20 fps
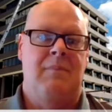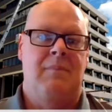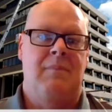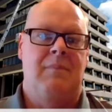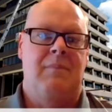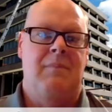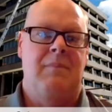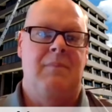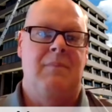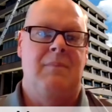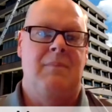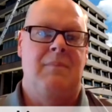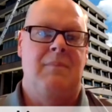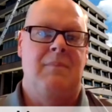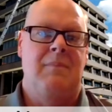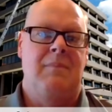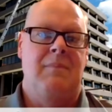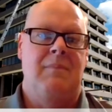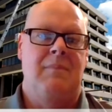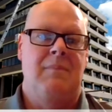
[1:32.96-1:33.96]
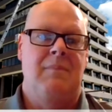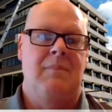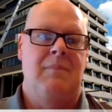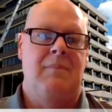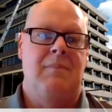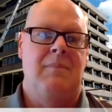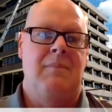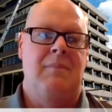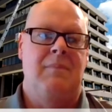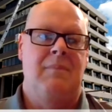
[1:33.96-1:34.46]

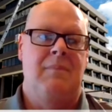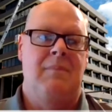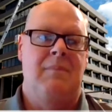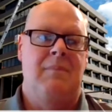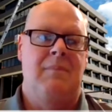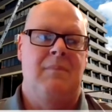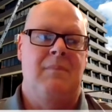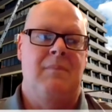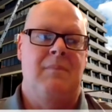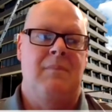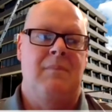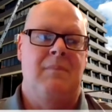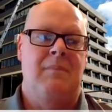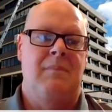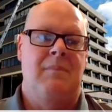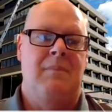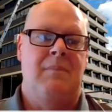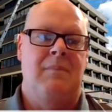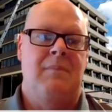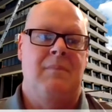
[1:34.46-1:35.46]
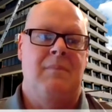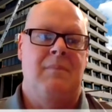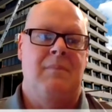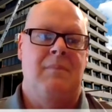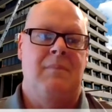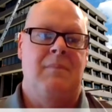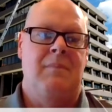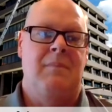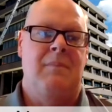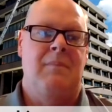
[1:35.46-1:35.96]

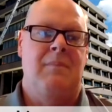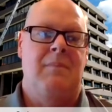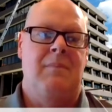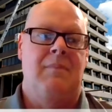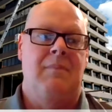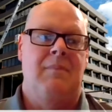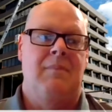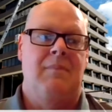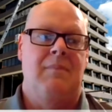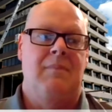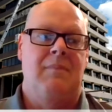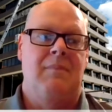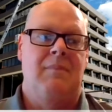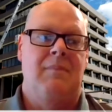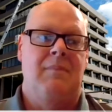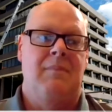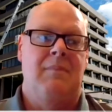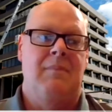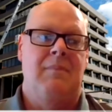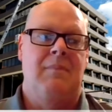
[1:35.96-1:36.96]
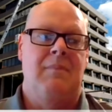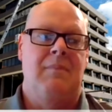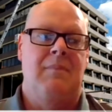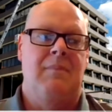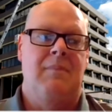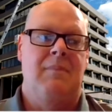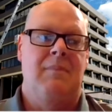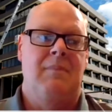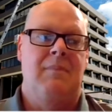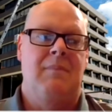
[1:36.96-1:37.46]

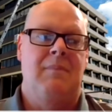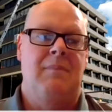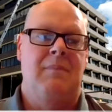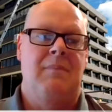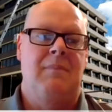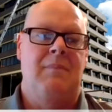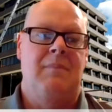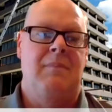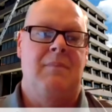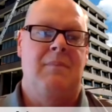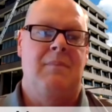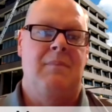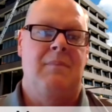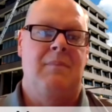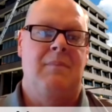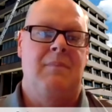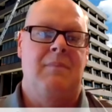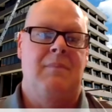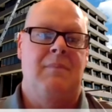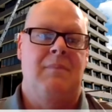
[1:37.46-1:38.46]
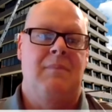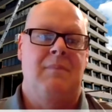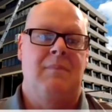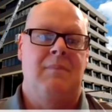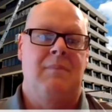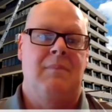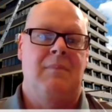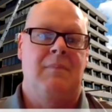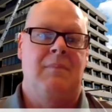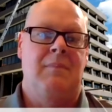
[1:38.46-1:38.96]

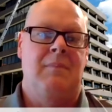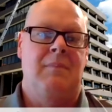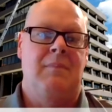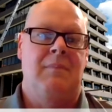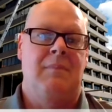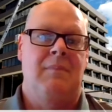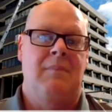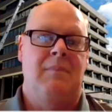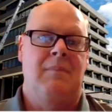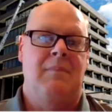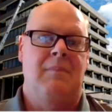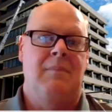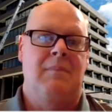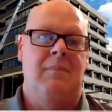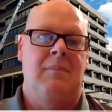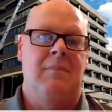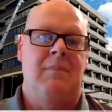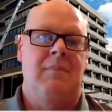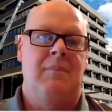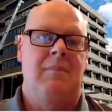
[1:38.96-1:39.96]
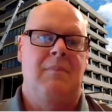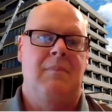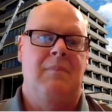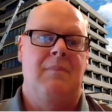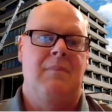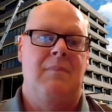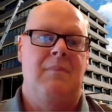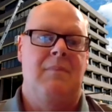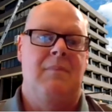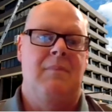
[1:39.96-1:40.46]

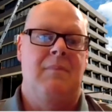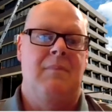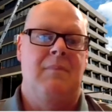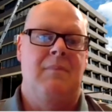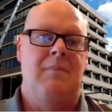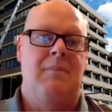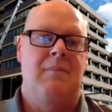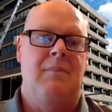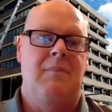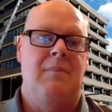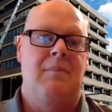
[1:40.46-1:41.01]
[no speech]